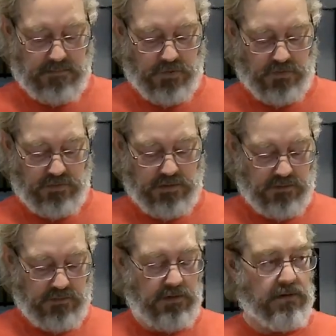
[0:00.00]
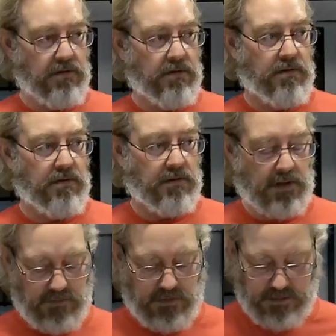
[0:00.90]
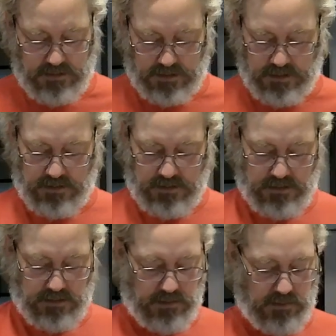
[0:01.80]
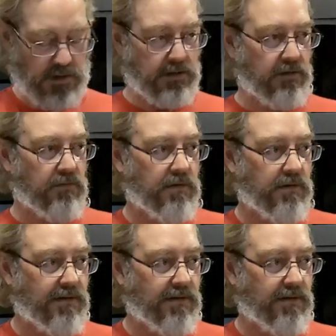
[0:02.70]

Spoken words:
Which one? This one? That one? Okay. You don't like this one?